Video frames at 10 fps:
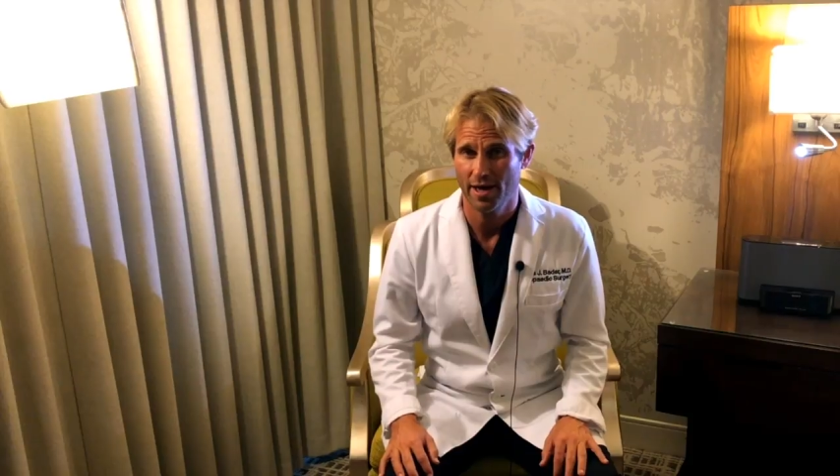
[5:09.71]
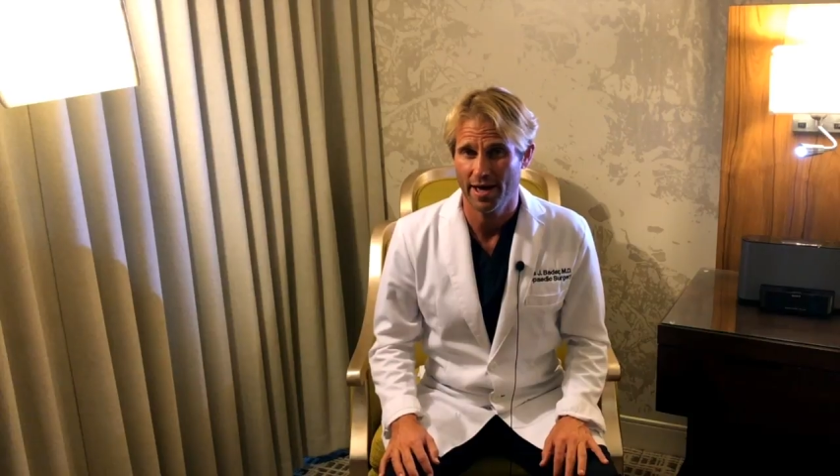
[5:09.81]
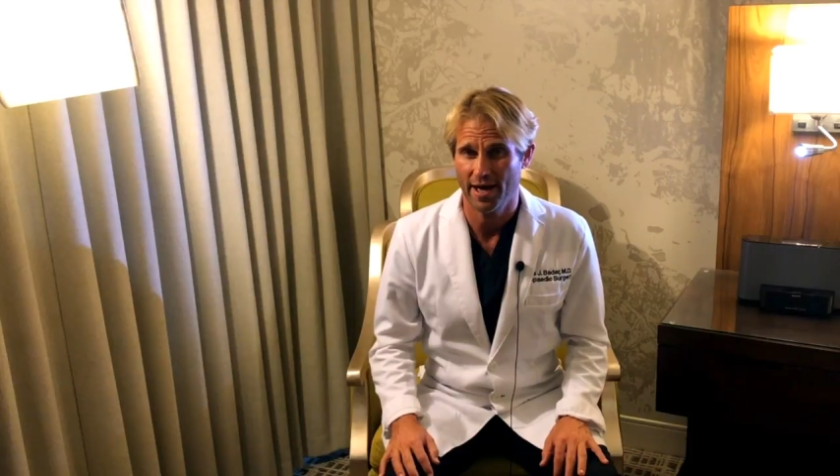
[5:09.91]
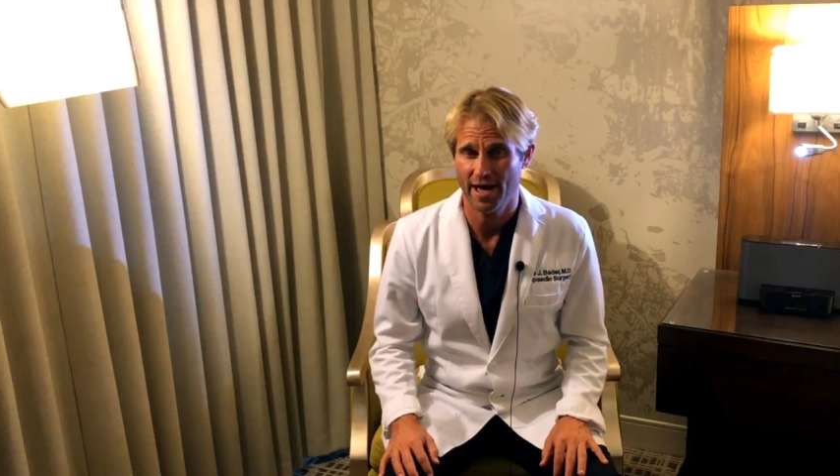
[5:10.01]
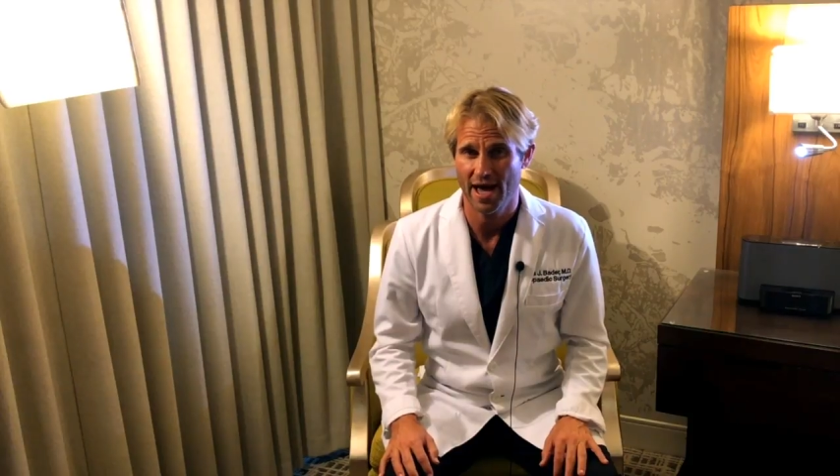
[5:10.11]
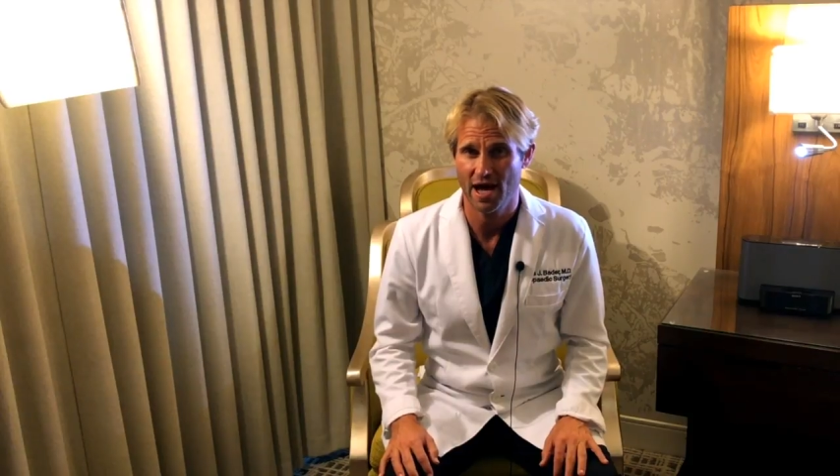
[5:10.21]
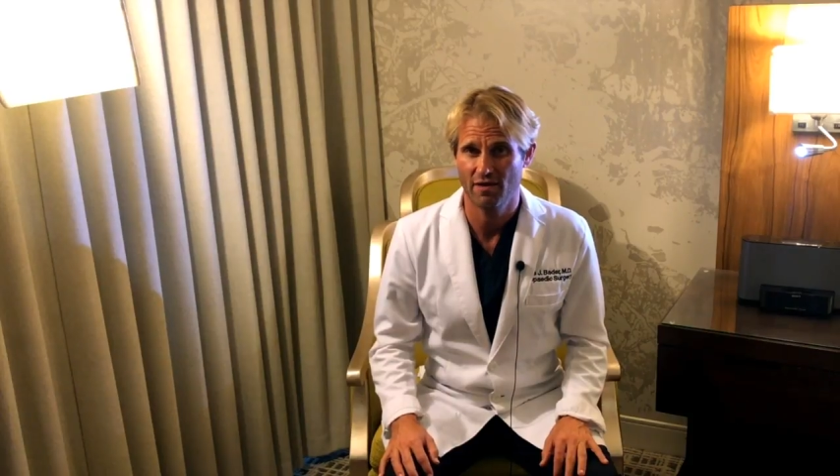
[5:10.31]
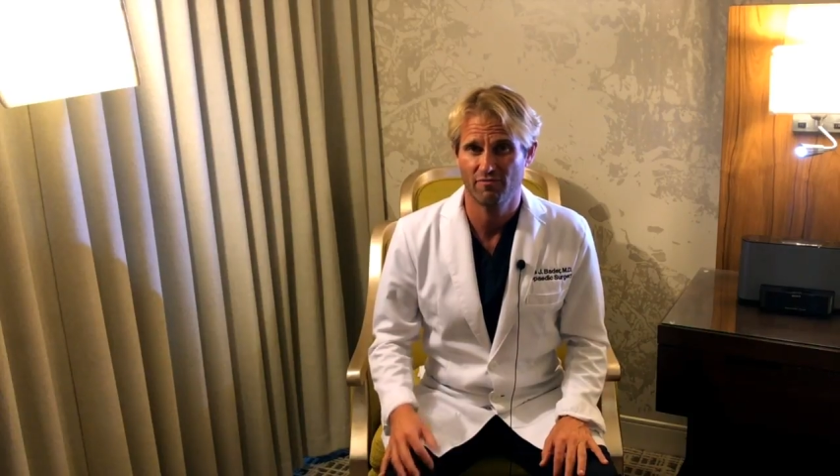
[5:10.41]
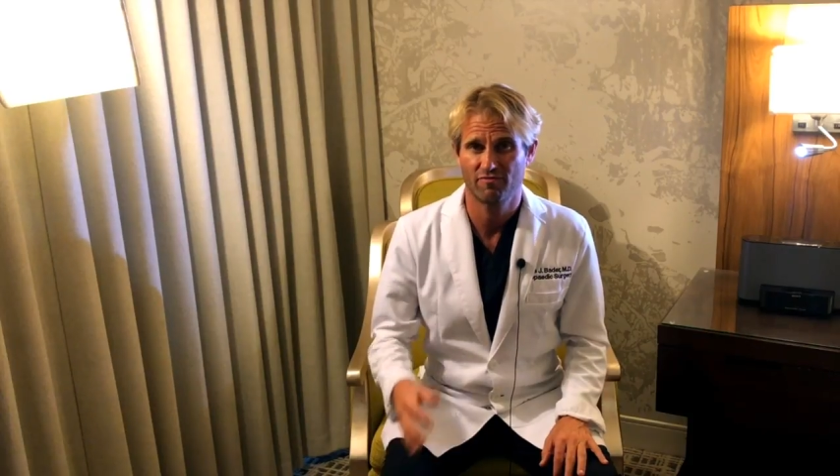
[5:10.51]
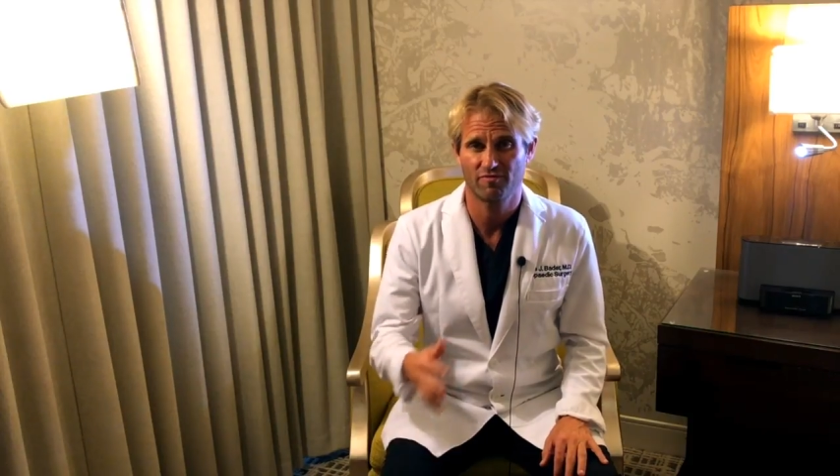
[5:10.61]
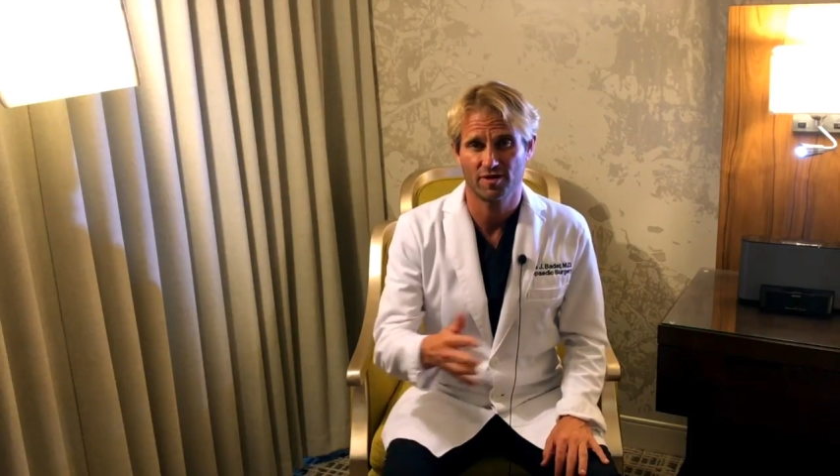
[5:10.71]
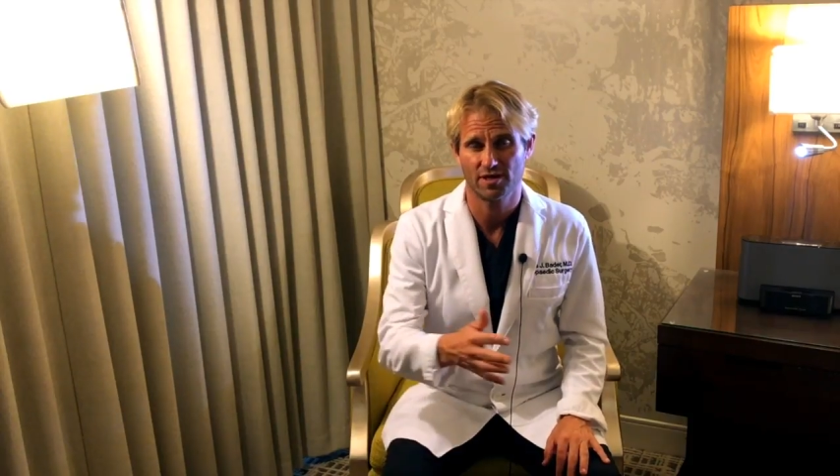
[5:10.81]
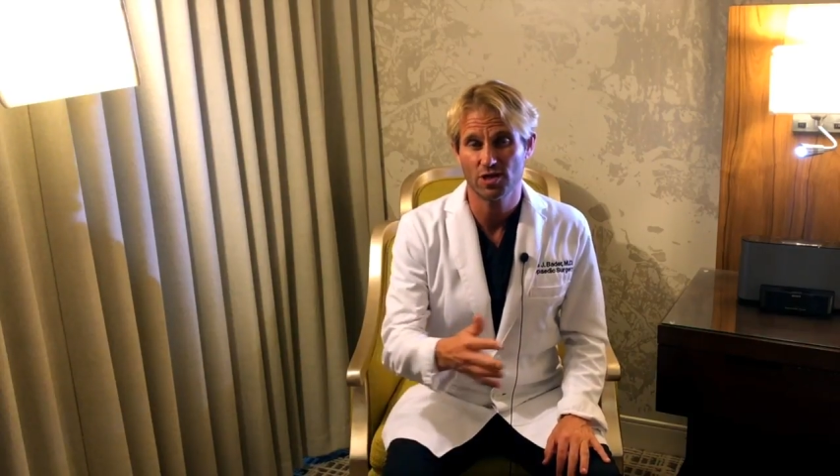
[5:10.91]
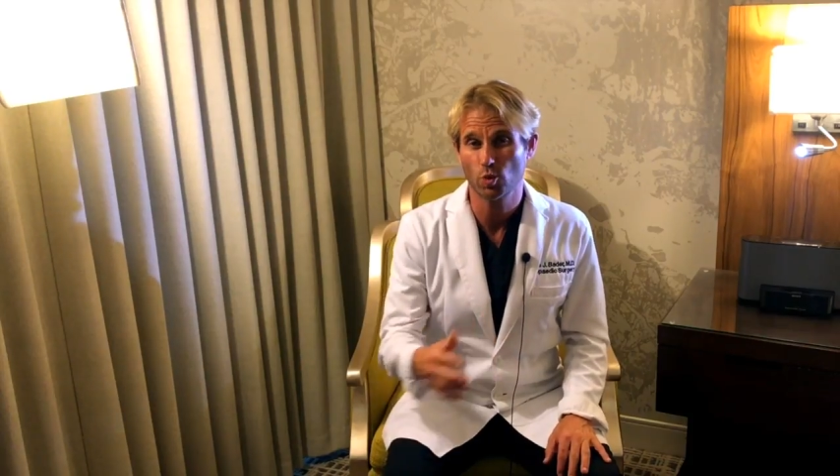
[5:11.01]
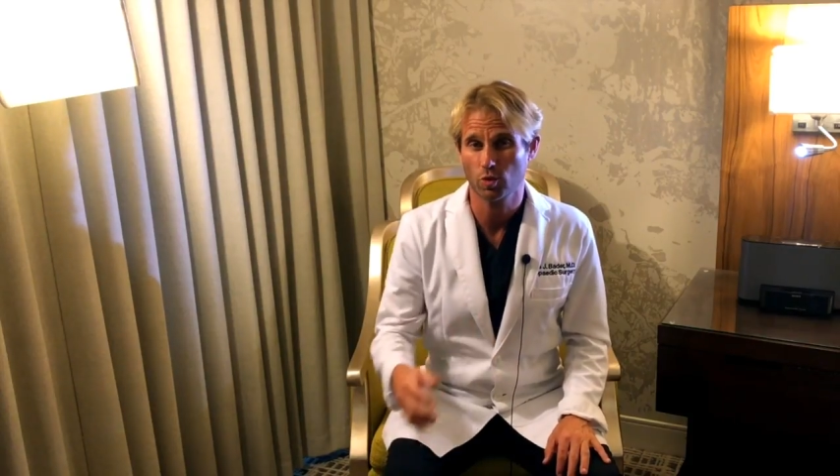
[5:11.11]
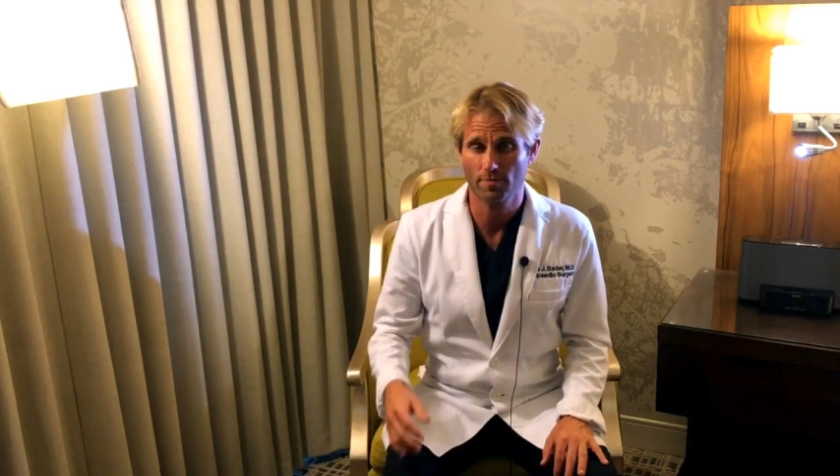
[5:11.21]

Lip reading: have equal